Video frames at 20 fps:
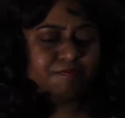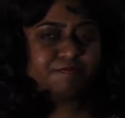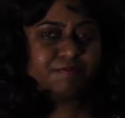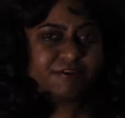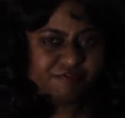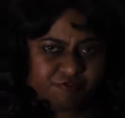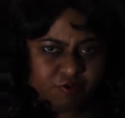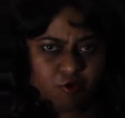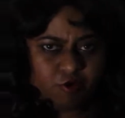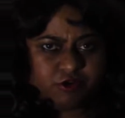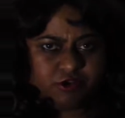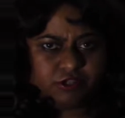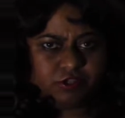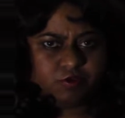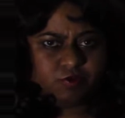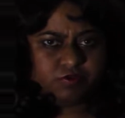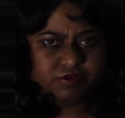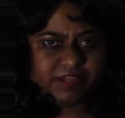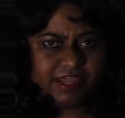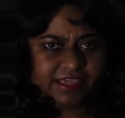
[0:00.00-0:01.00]
before
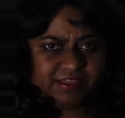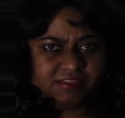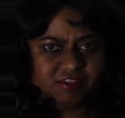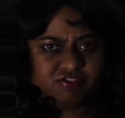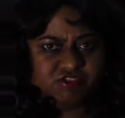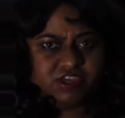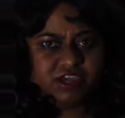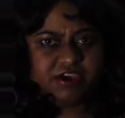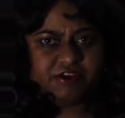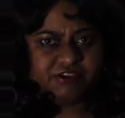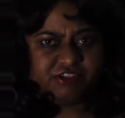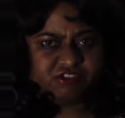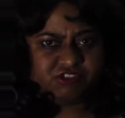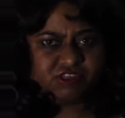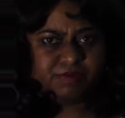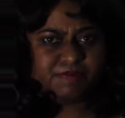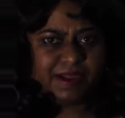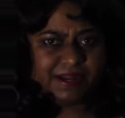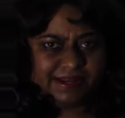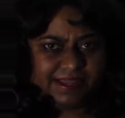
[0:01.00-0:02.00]
you take the GRE,
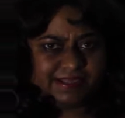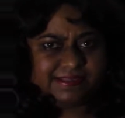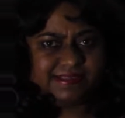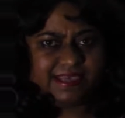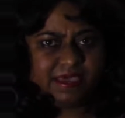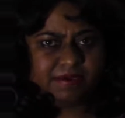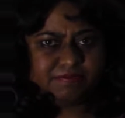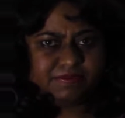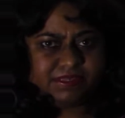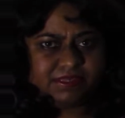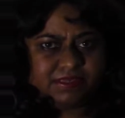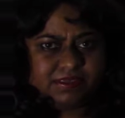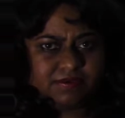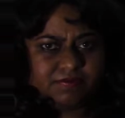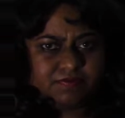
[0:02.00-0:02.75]
GMAT exams.